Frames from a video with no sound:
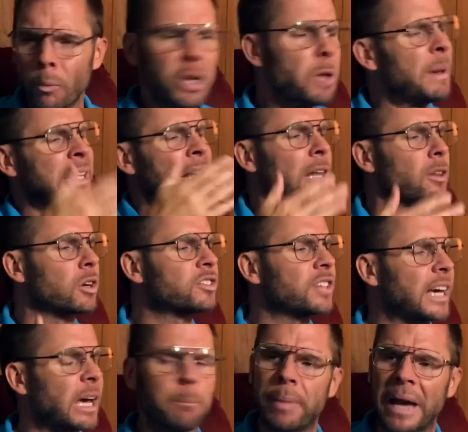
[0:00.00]
What do you mean that looks
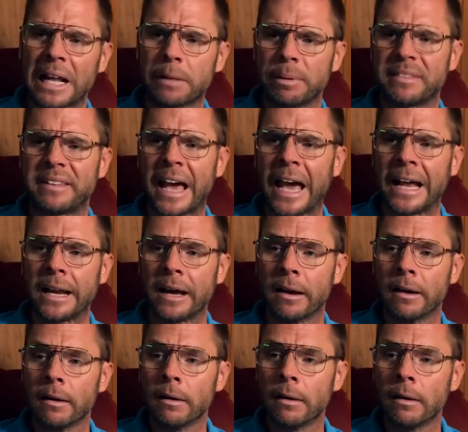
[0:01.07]
like a baked potato?